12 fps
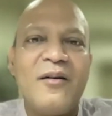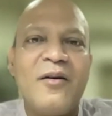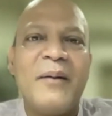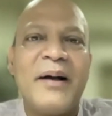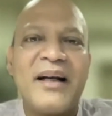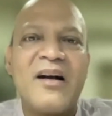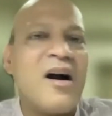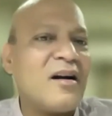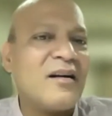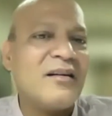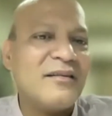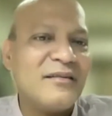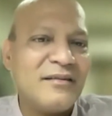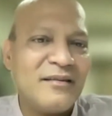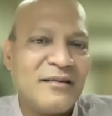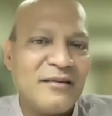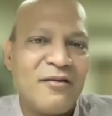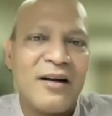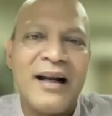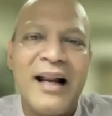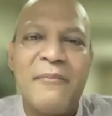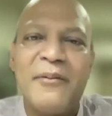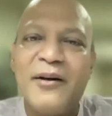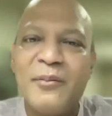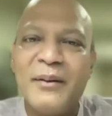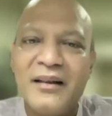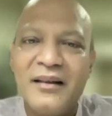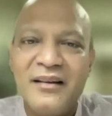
oh my God. What will happen to me?